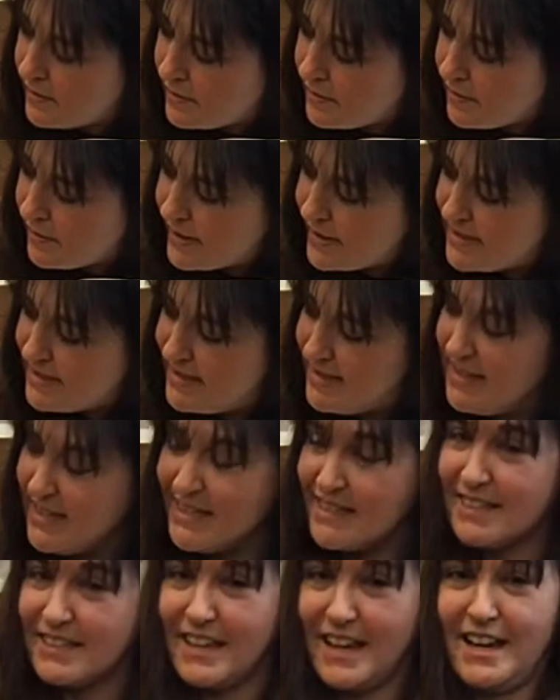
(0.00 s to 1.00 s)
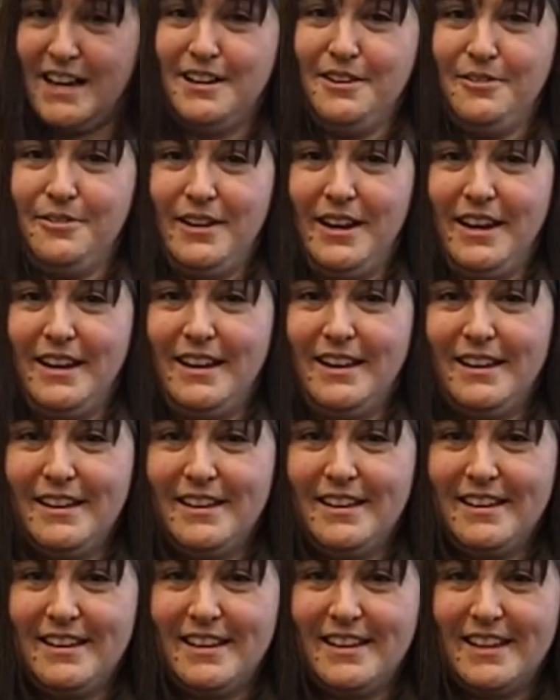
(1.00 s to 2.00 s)
What is this guy doing?
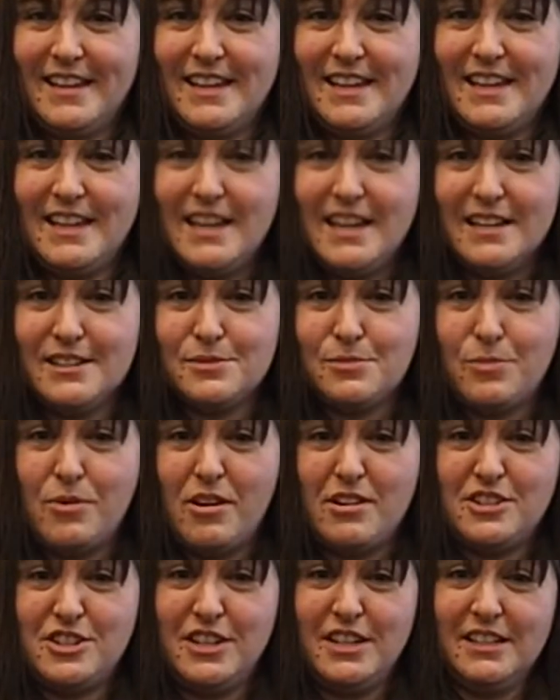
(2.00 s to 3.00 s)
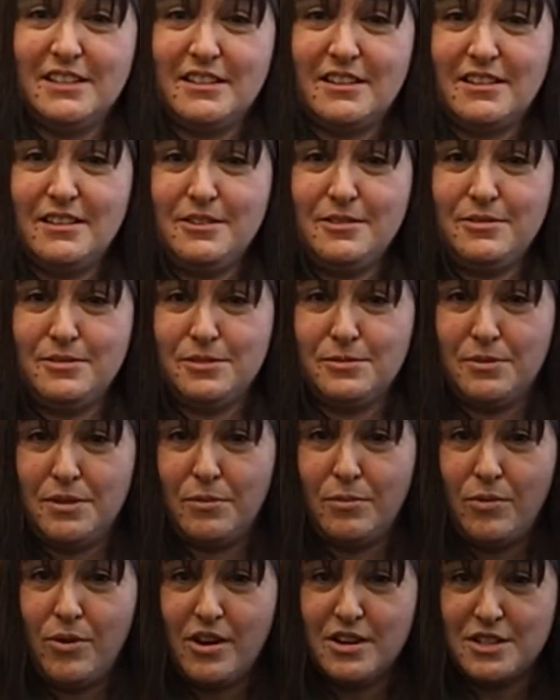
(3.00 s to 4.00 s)
He is washing his clothes with a
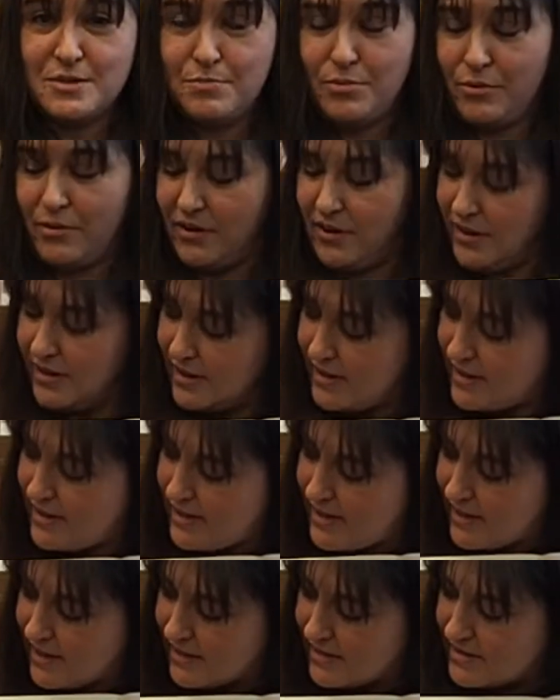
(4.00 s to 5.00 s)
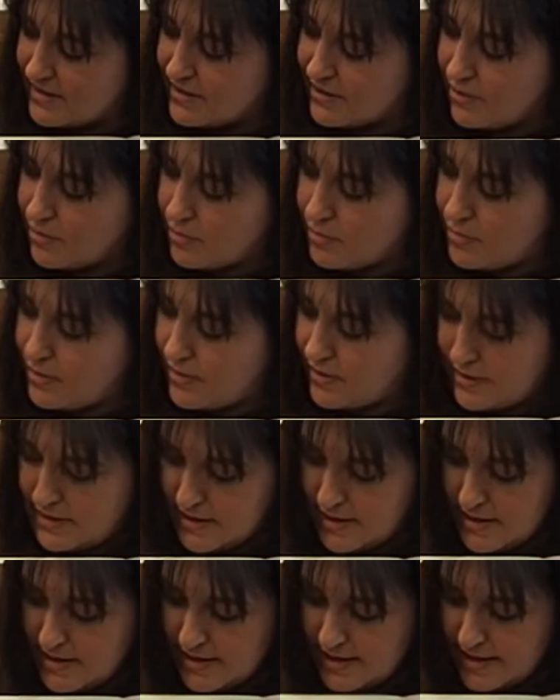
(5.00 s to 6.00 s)
washboard and soap.
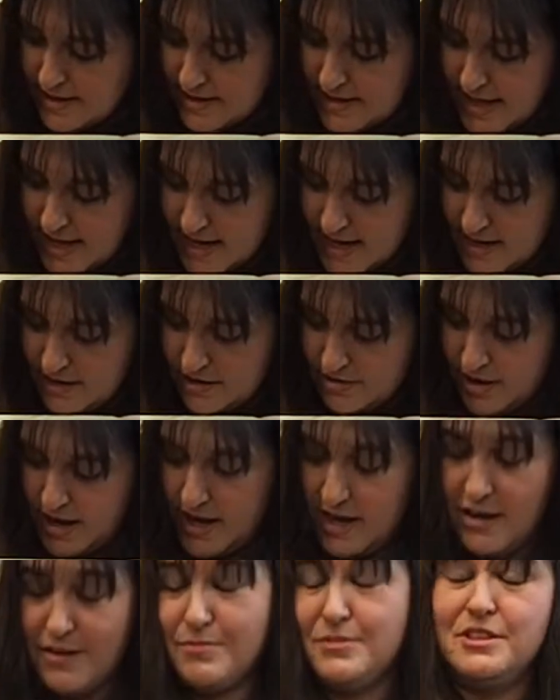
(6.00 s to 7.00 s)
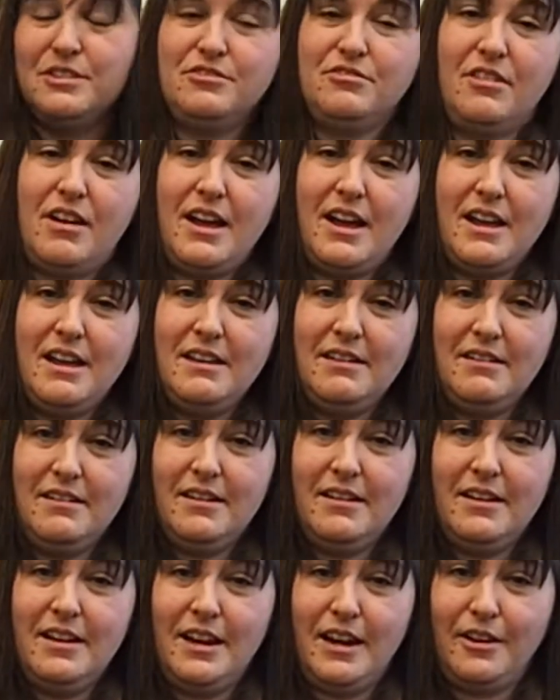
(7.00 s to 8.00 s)
And then you hang them to dry
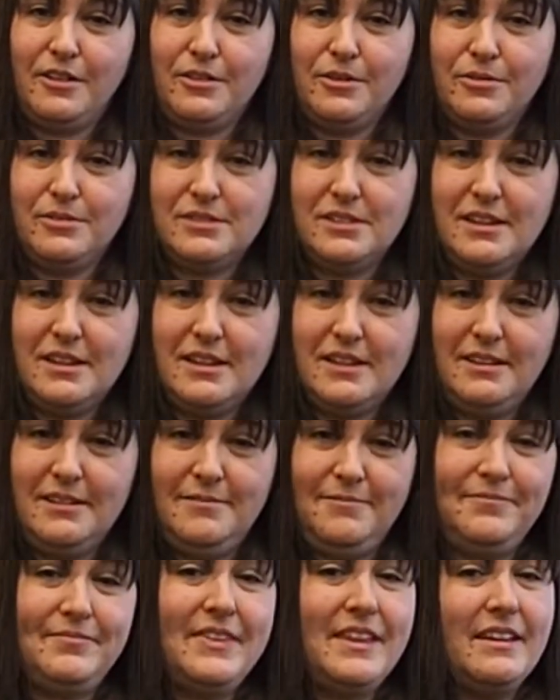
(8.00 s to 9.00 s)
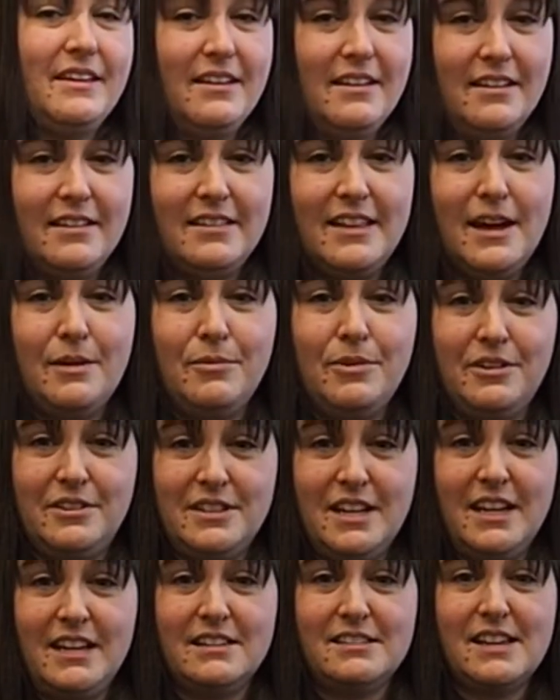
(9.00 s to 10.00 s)
on a clothesline. That work
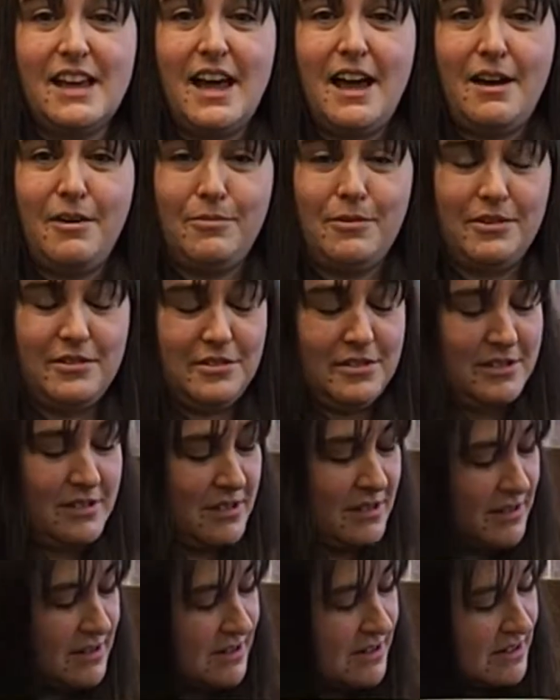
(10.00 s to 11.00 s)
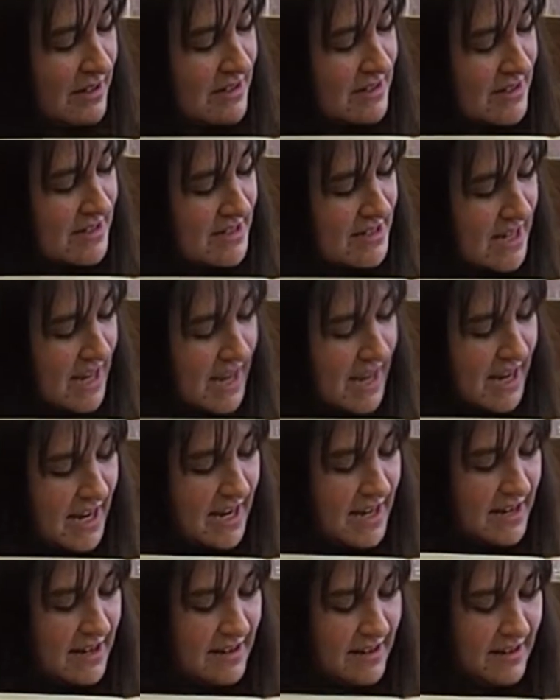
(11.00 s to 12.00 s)
takes hours.
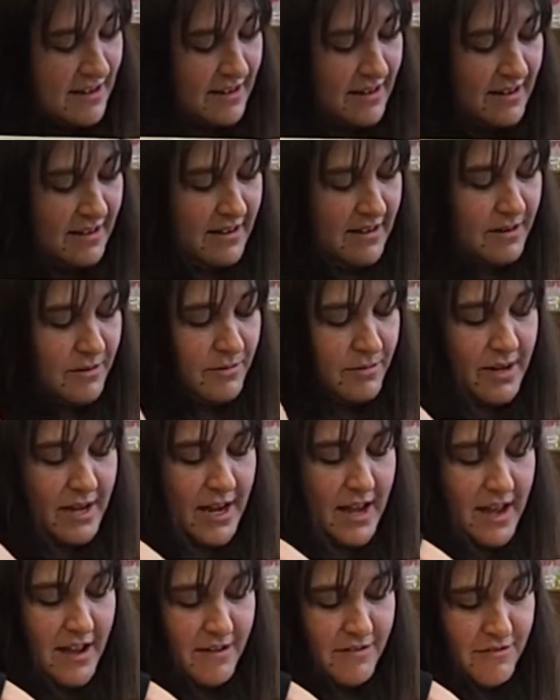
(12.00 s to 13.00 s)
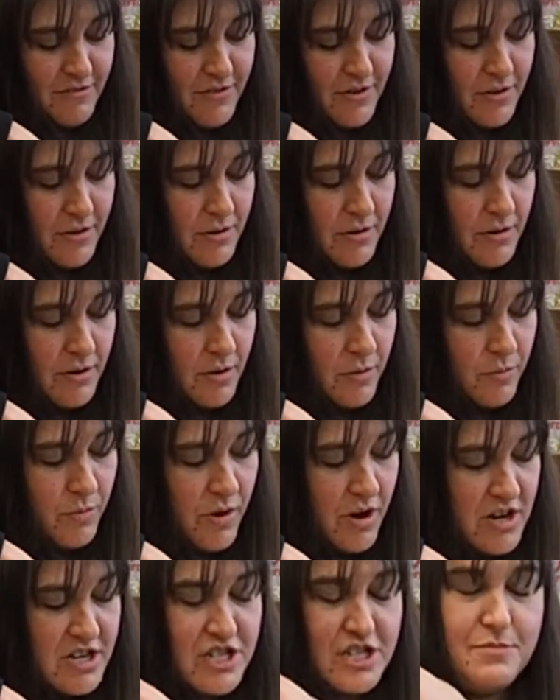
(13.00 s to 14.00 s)
Today, we have a
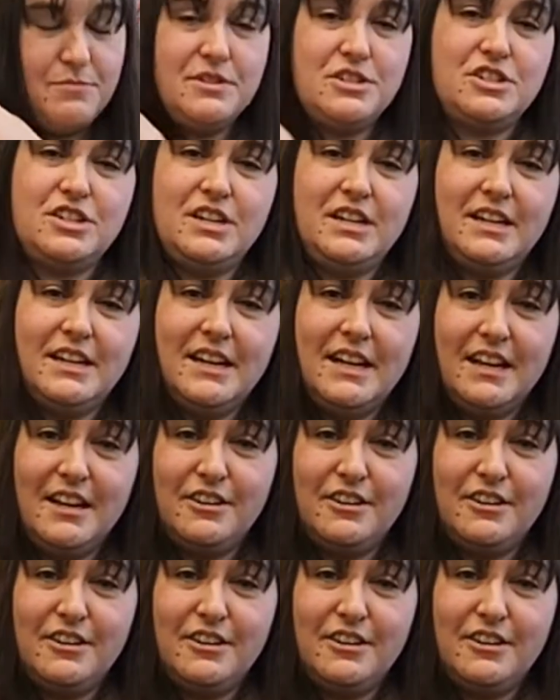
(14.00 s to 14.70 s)
washing machine and a